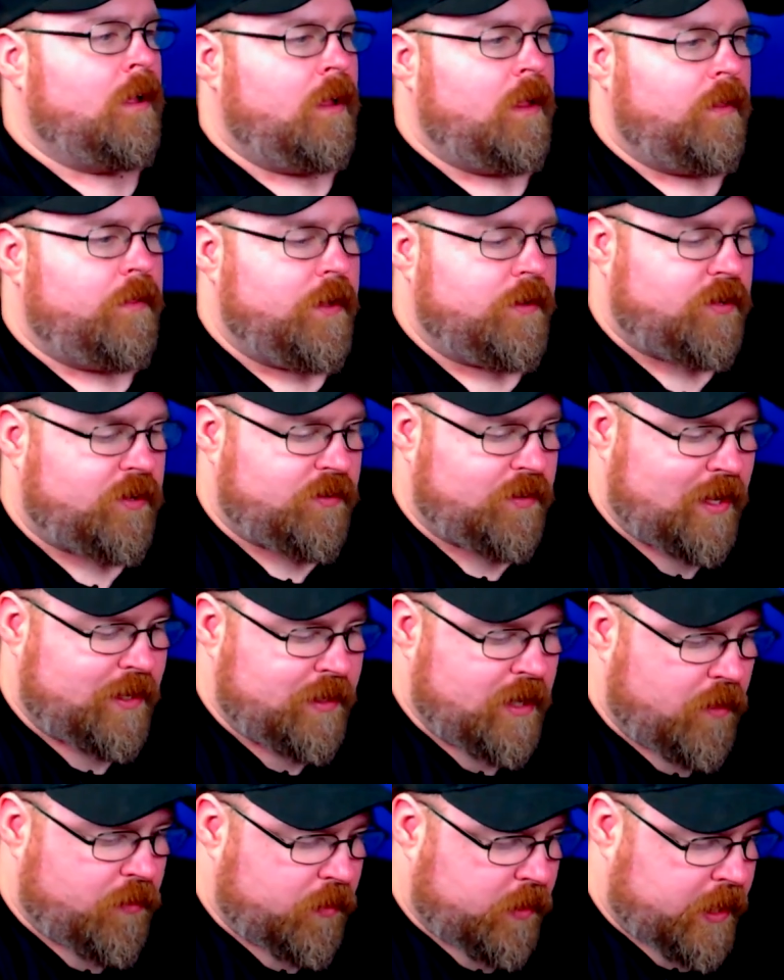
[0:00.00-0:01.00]
This is
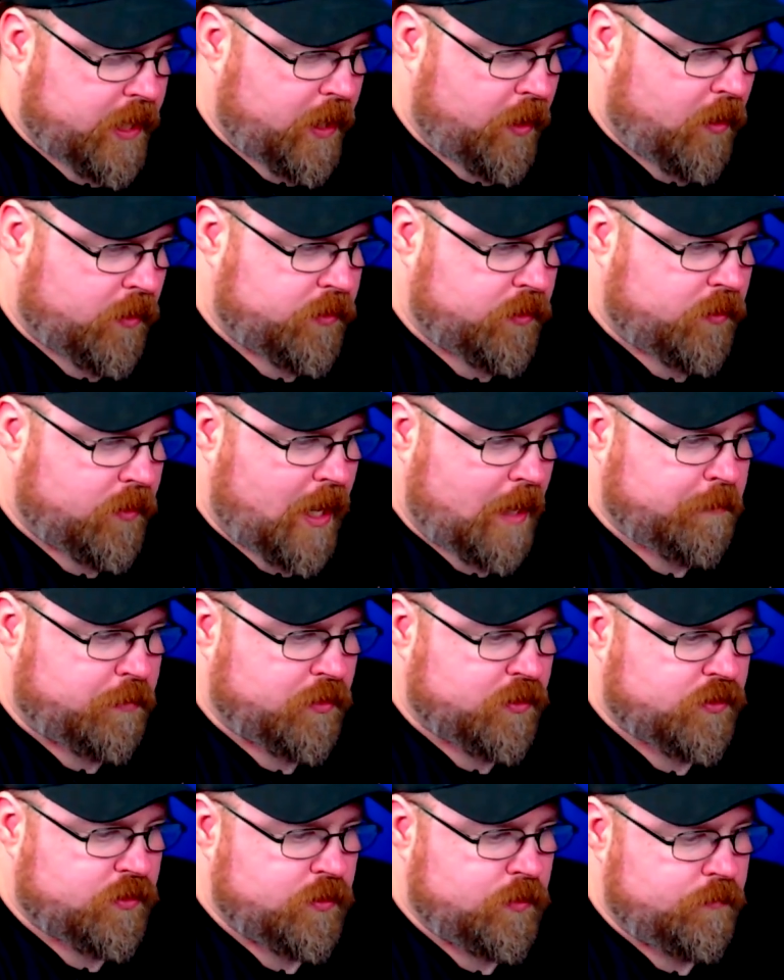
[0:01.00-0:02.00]
another character, I
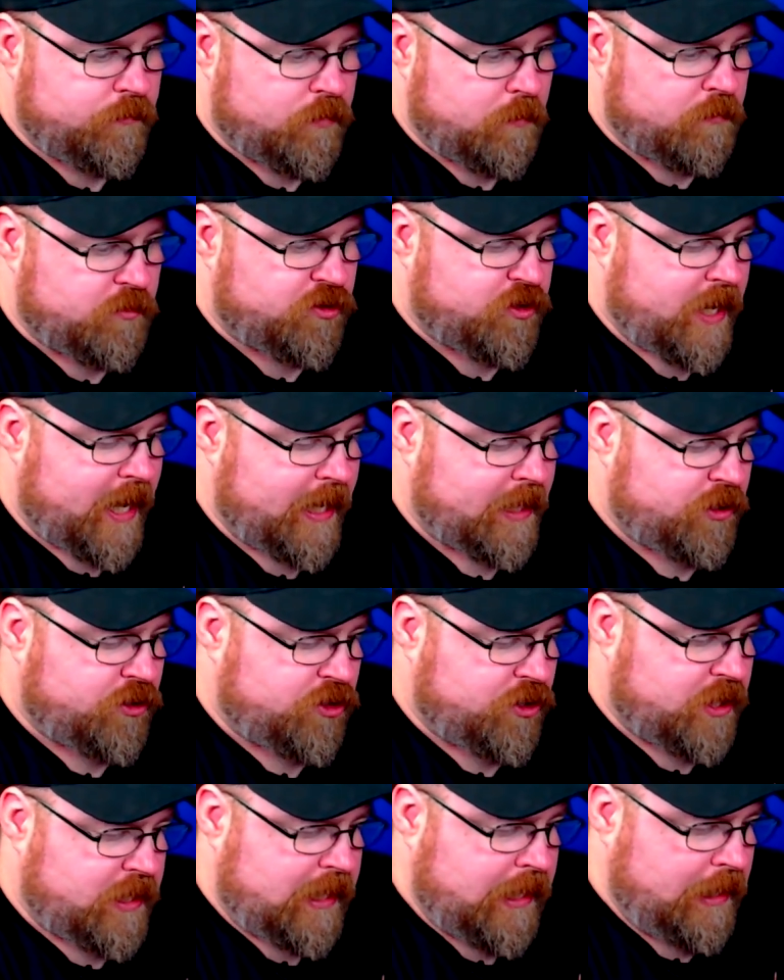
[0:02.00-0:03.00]
presume, from
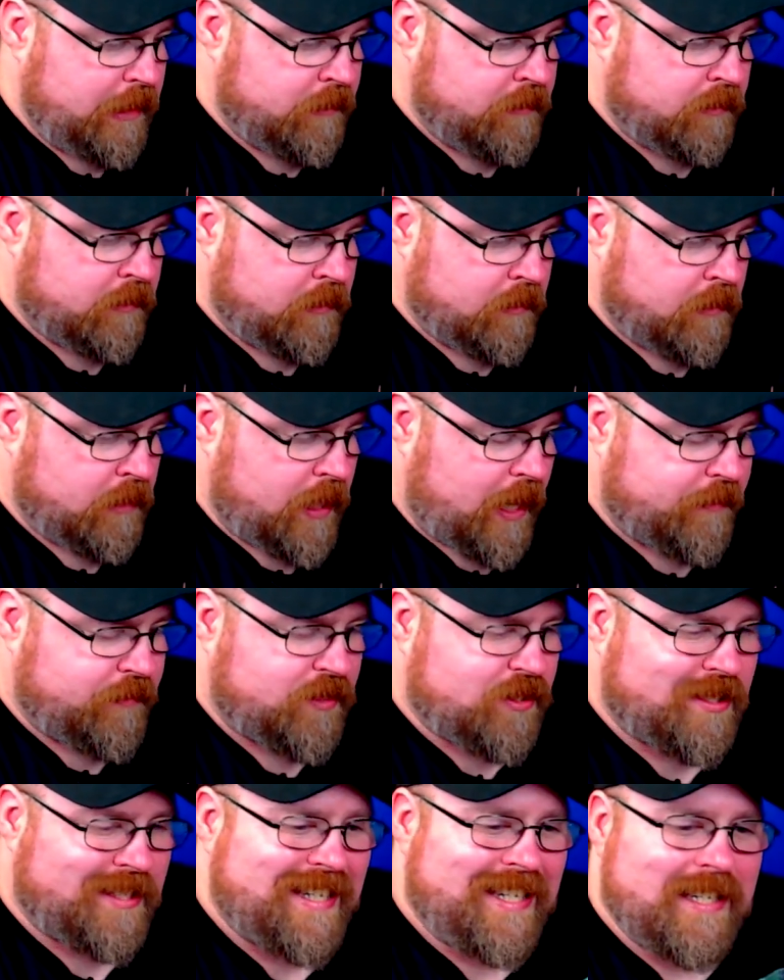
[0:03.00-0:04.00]
Shang-Chi. I've
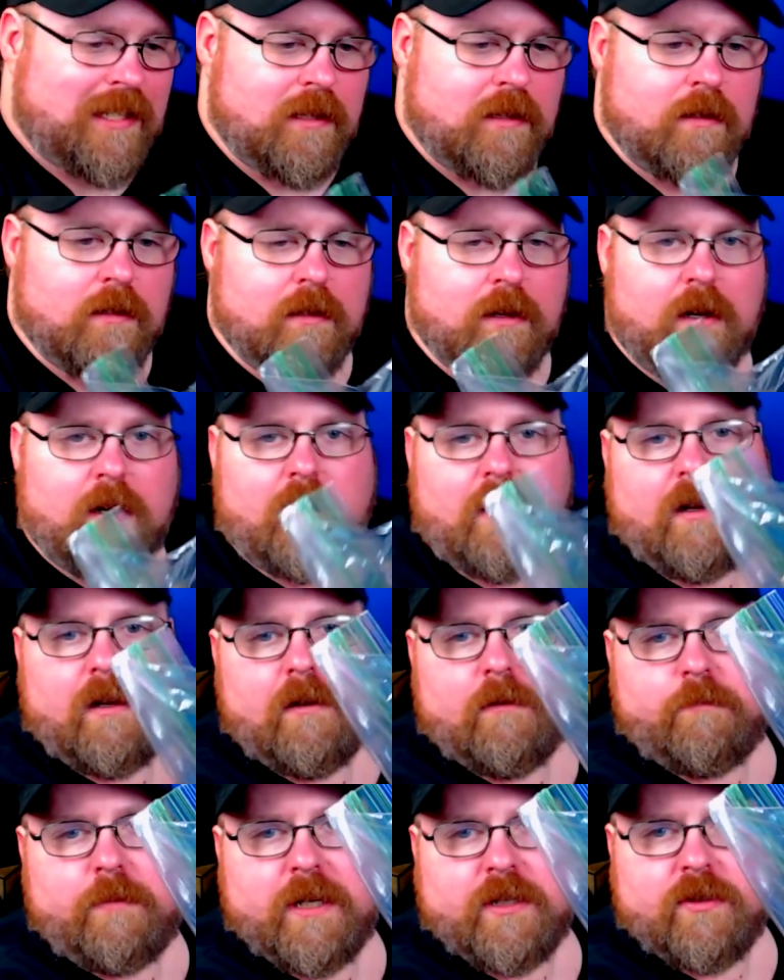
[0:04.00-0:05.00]
seen
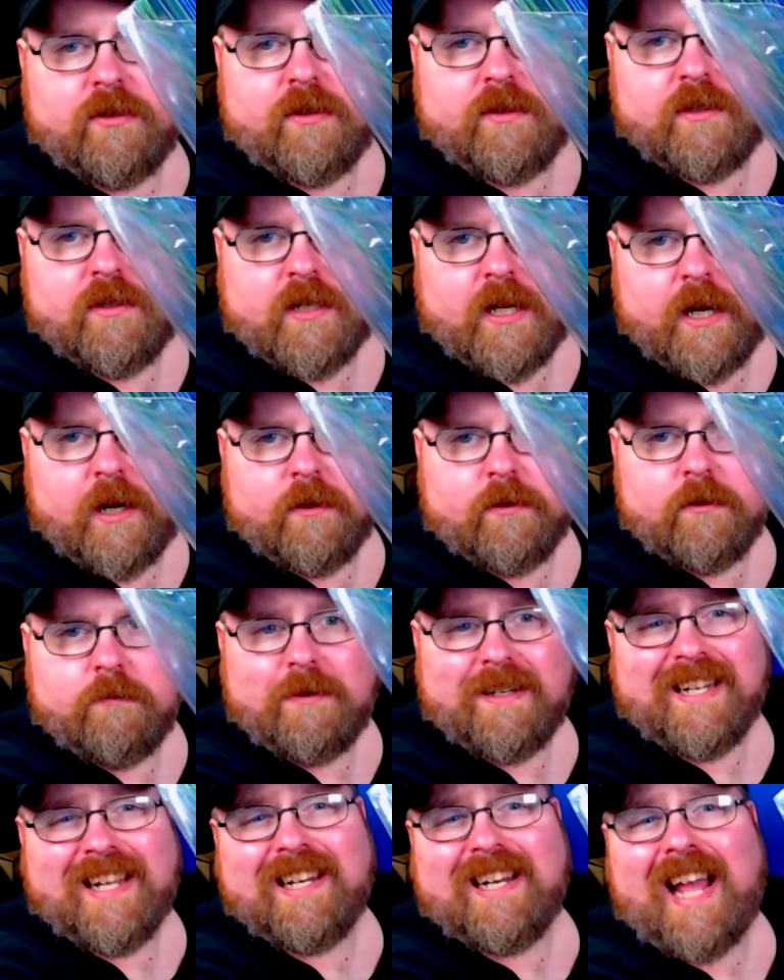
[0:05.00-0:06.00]
pictures of this character,
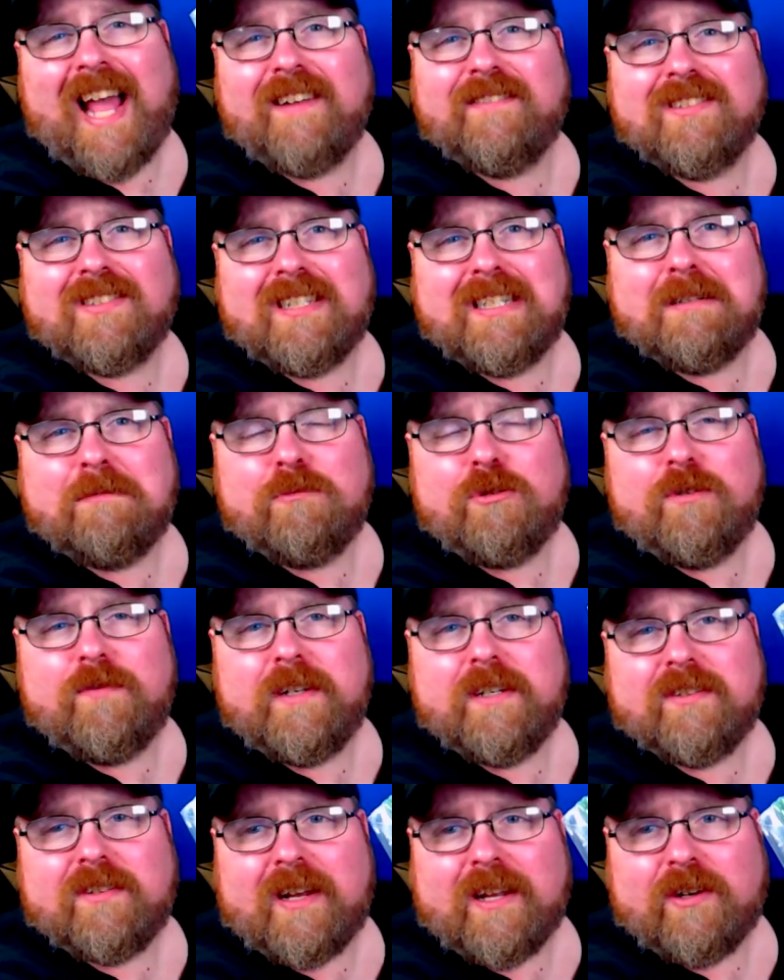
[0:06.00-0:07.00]
but again, I haven't seen the movie,
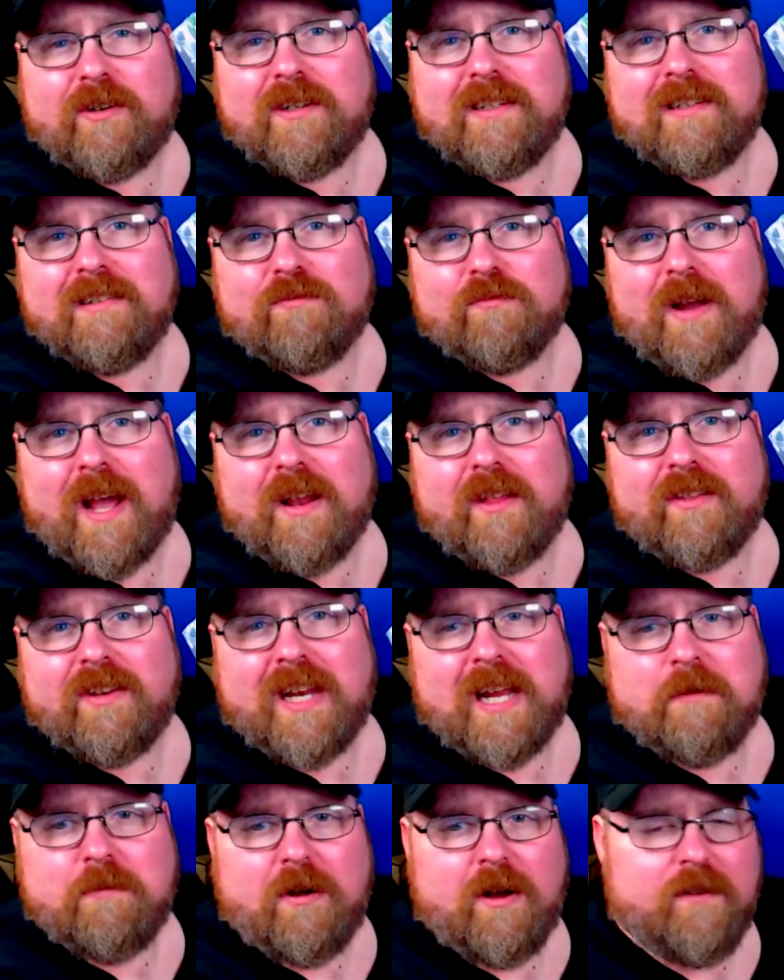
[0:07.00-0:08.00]
so I couldn't rattle the
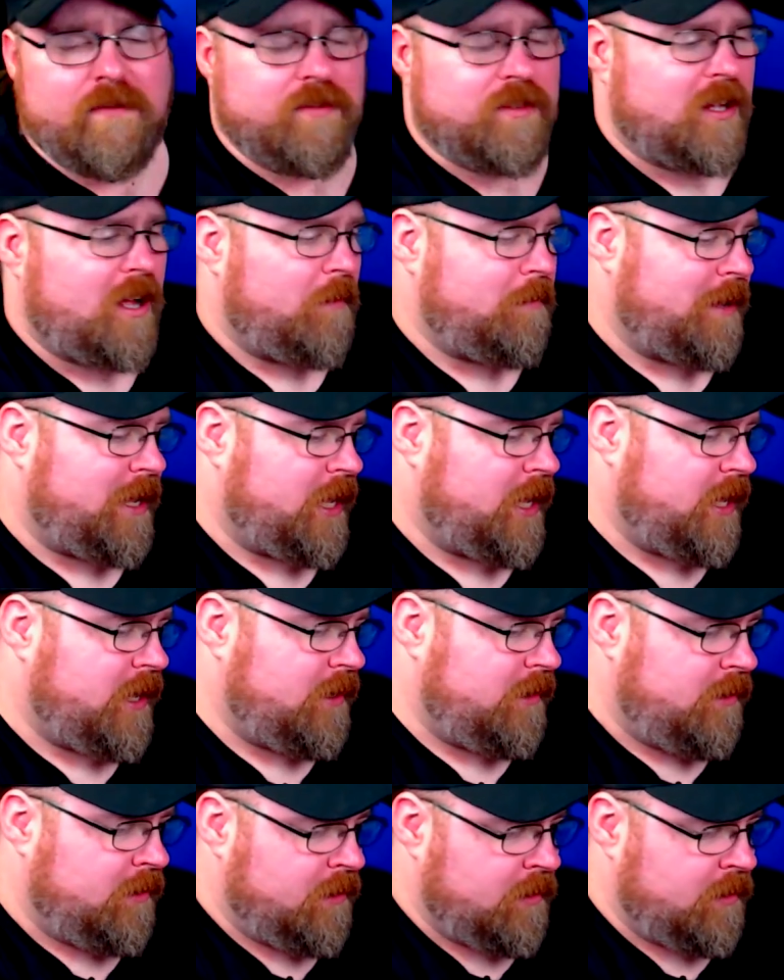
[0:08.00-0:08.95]
name off the top of my head.